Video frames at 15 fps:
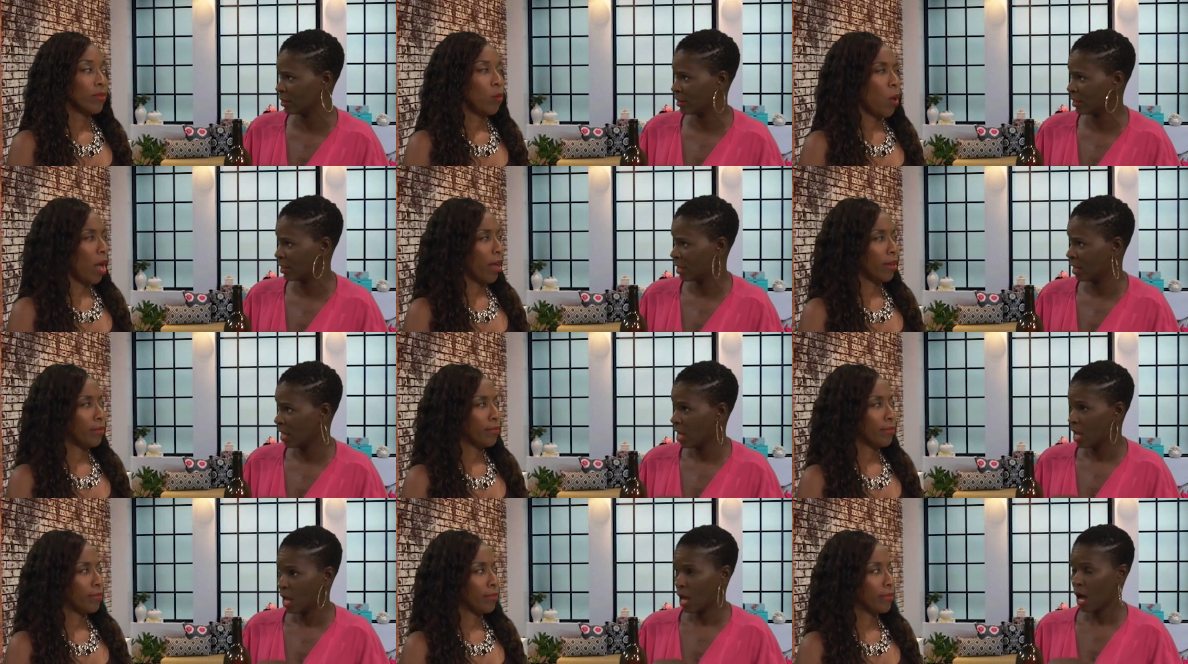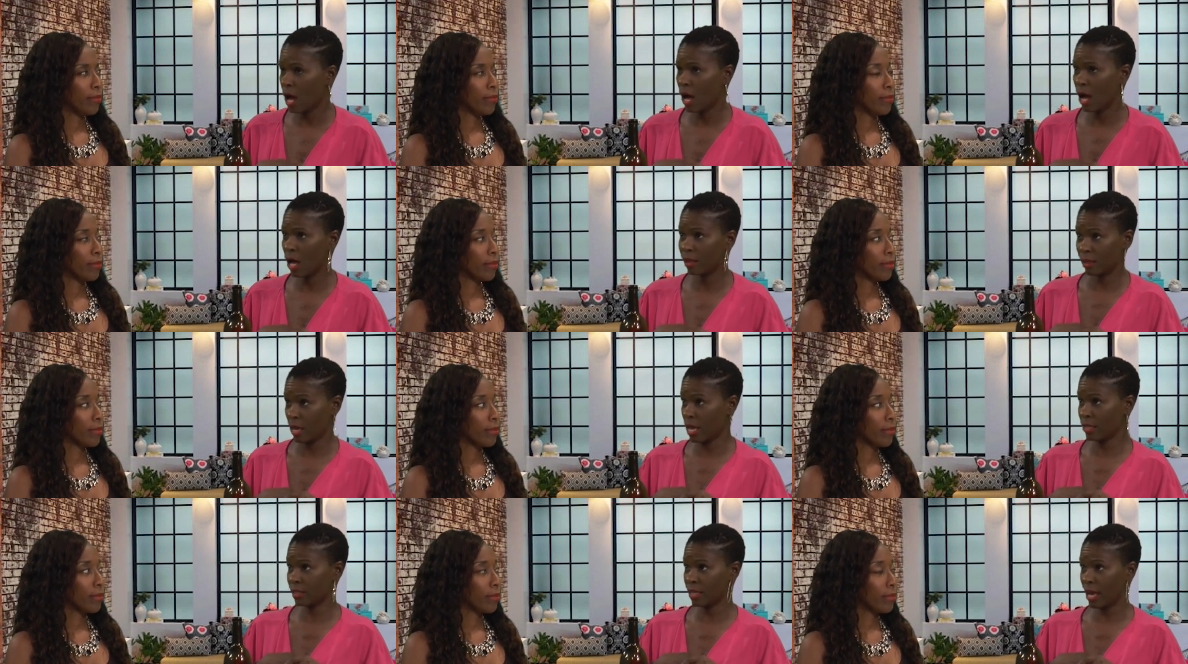Speaker 1: Why? Uh,
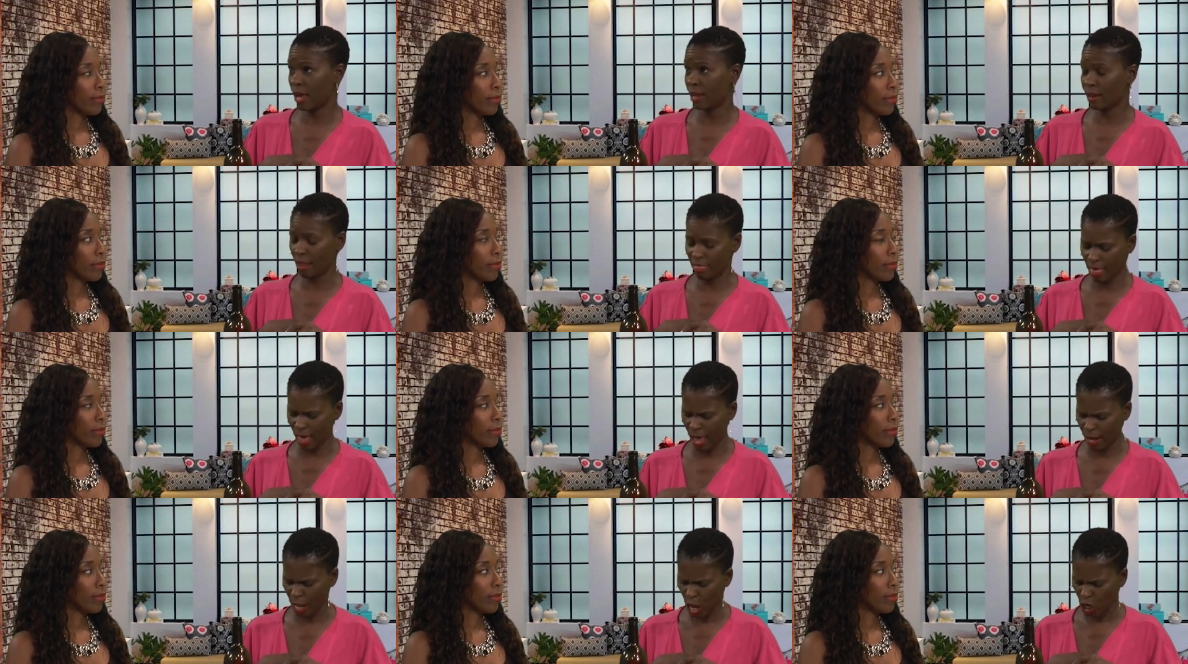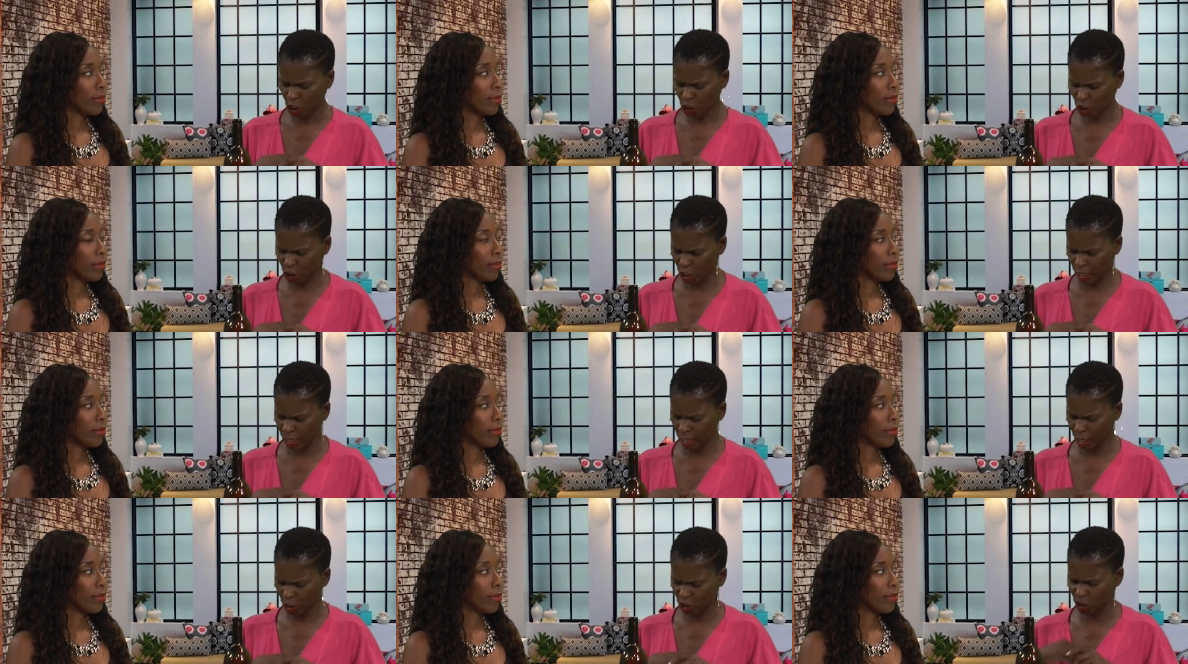he said that
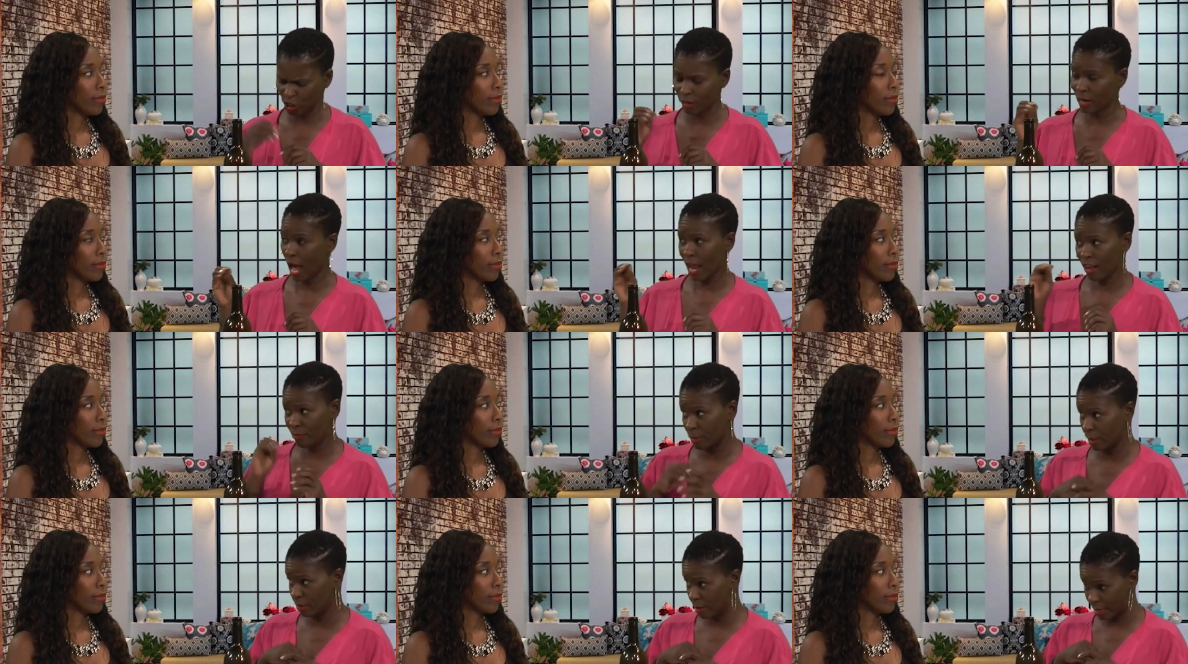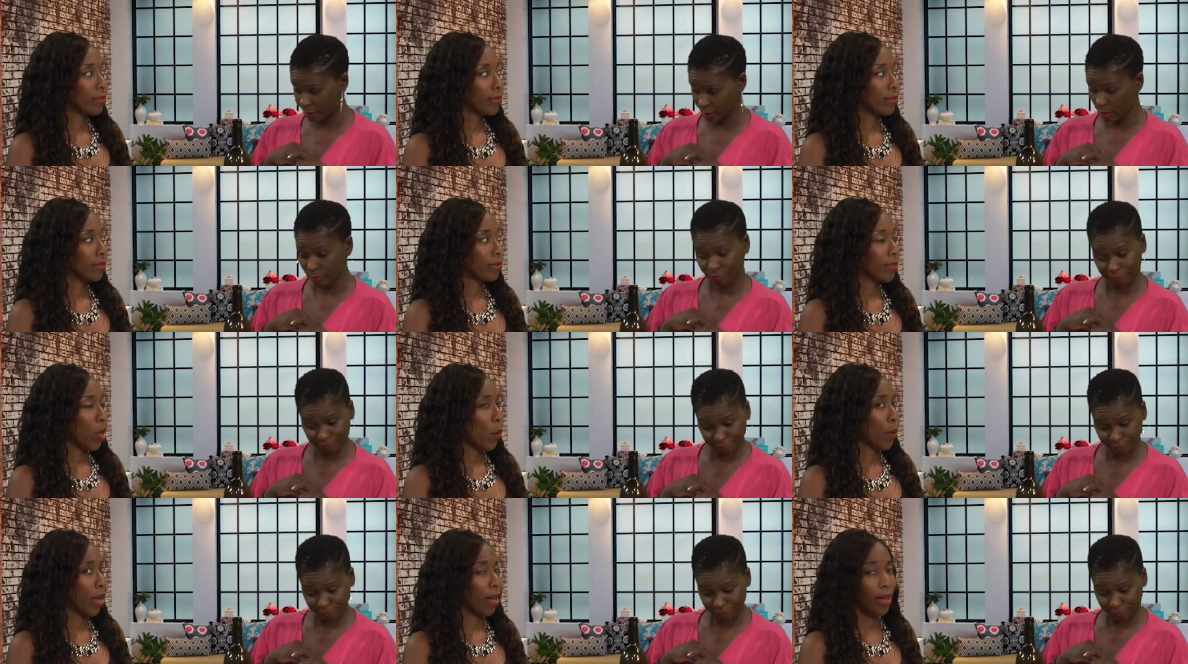she should not have been arrested.
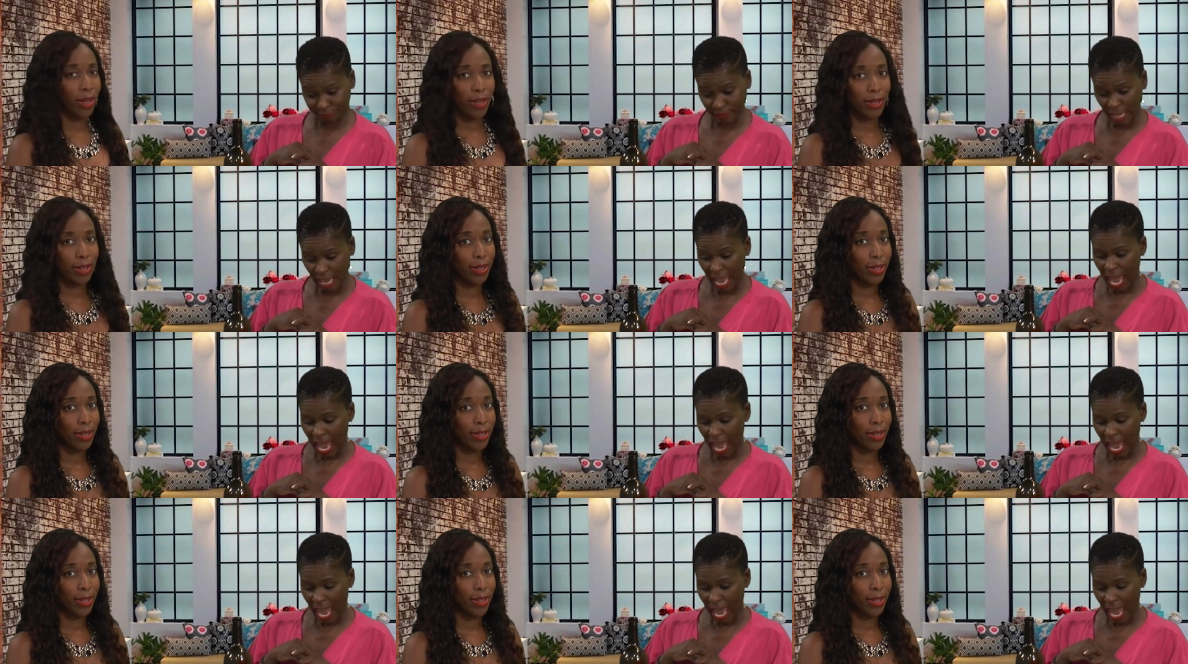Okay.